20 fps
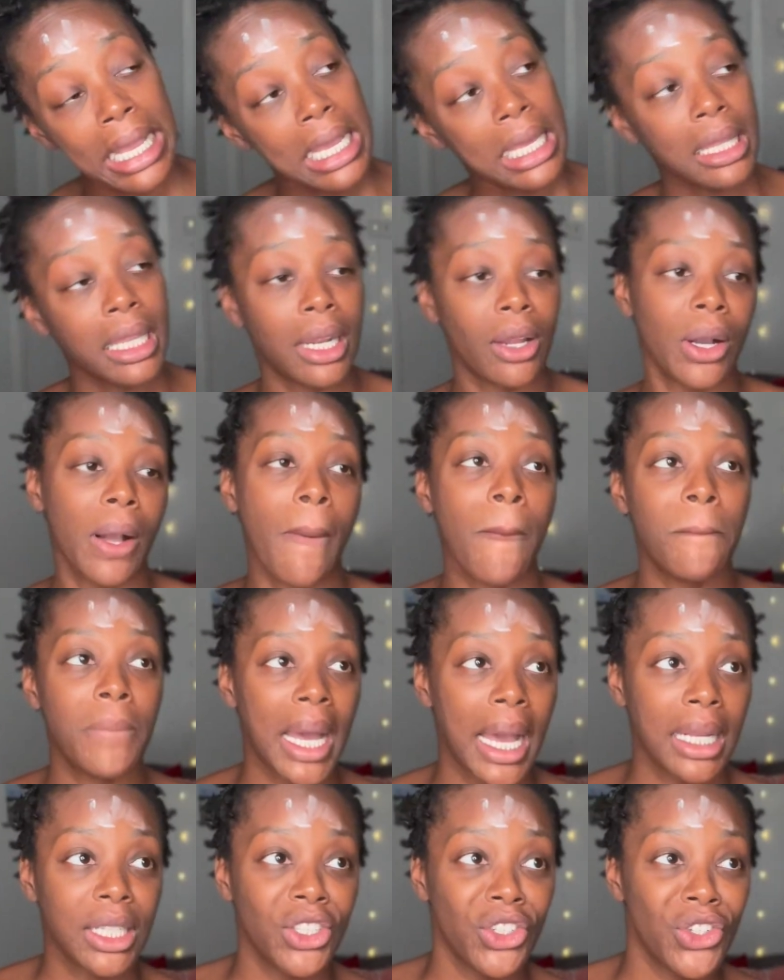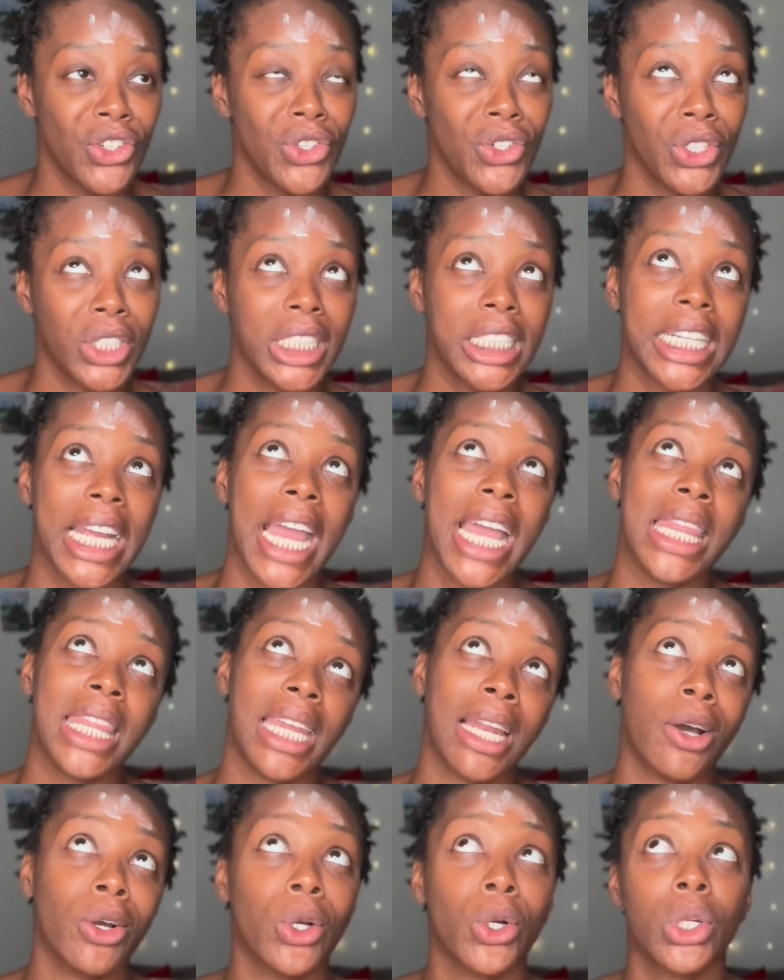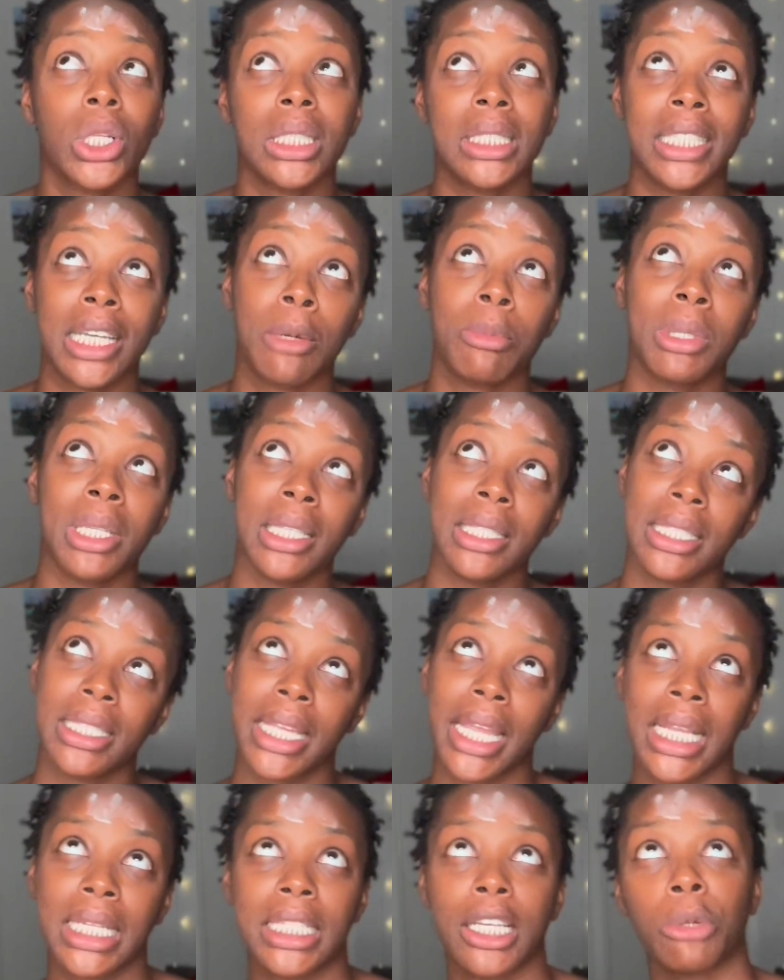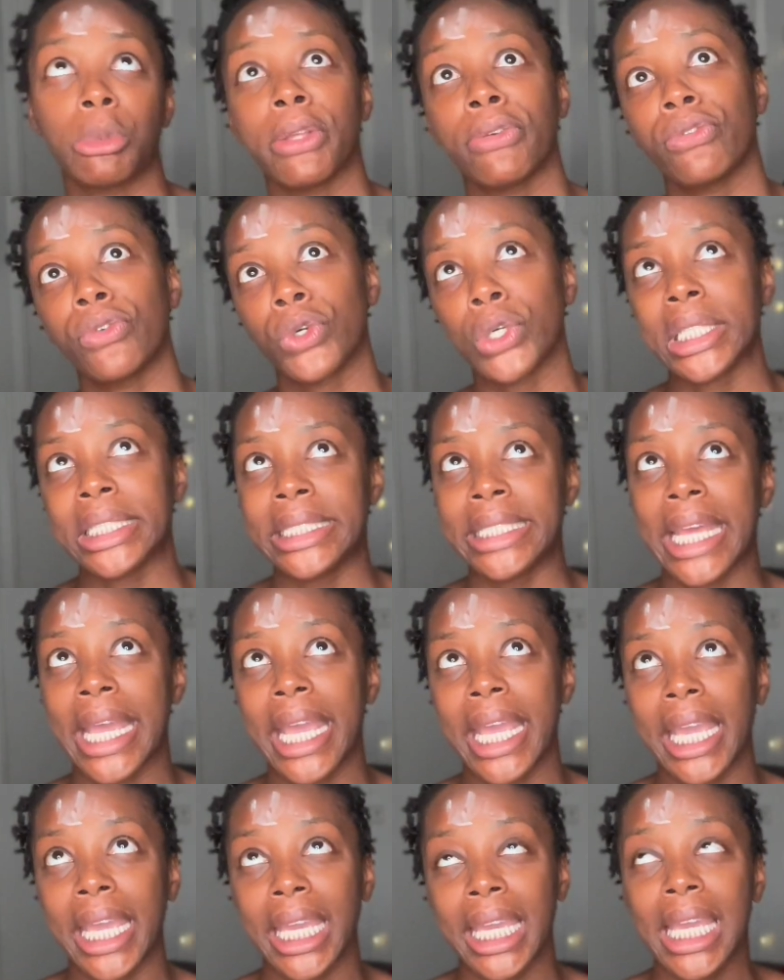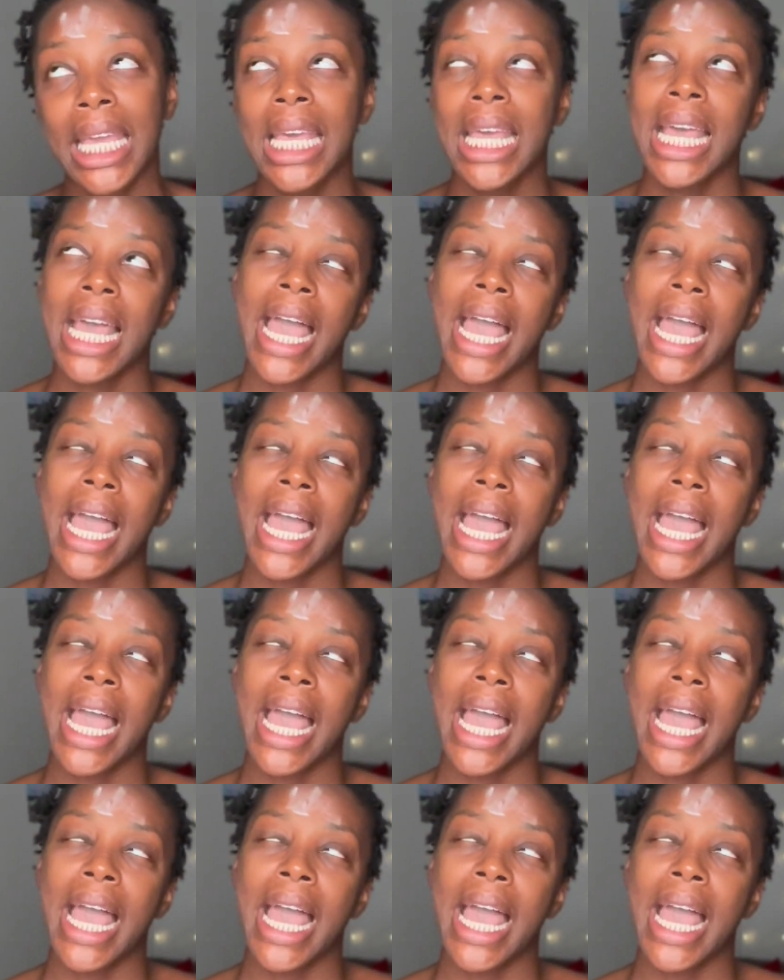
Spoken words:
Then I'll come back to New York. And then I'll go to Dublin, stay in Dublin for a day.